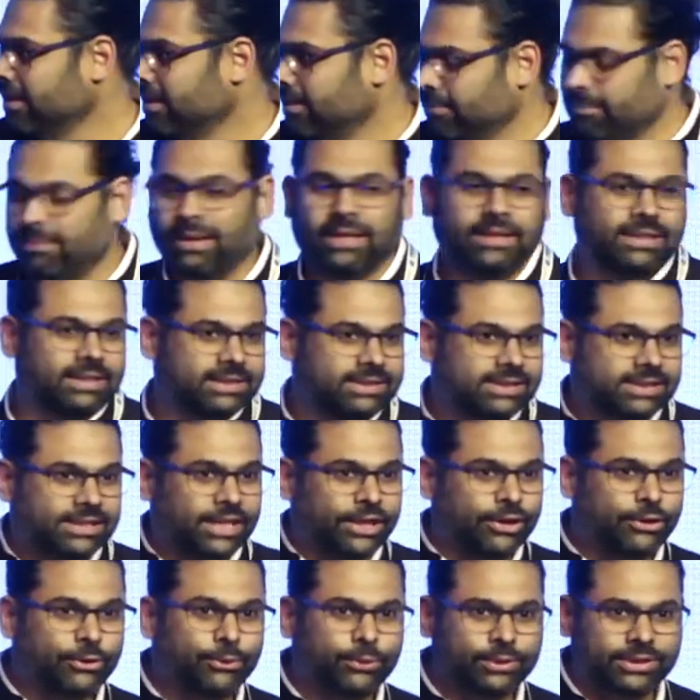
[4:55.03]
But this is a
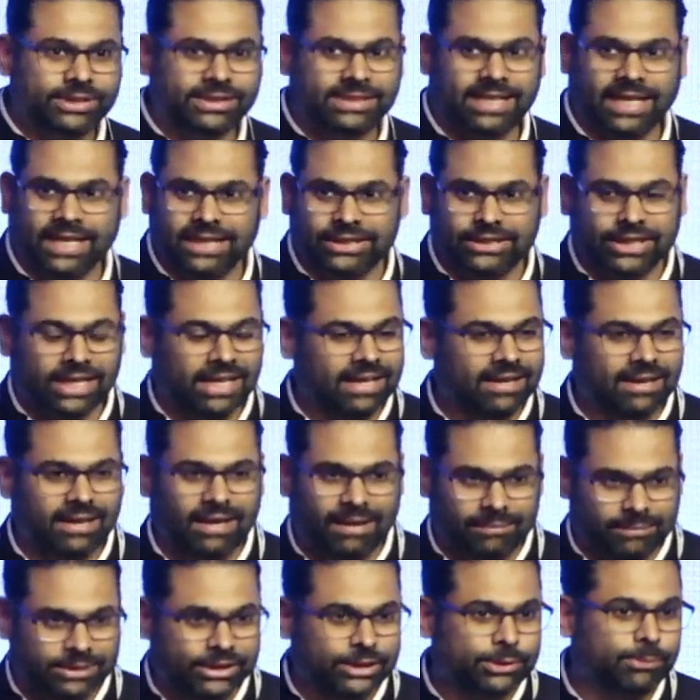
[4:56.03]
huge stage and
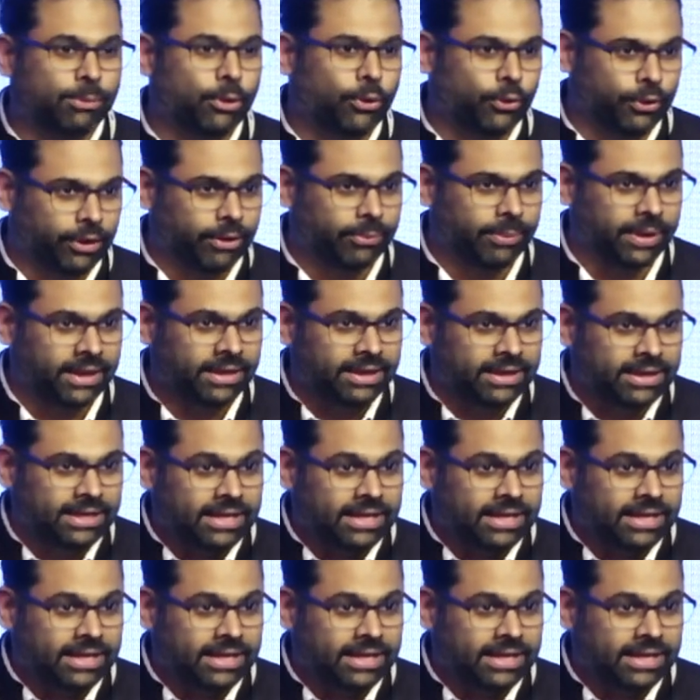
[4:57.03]
I'm just blown away.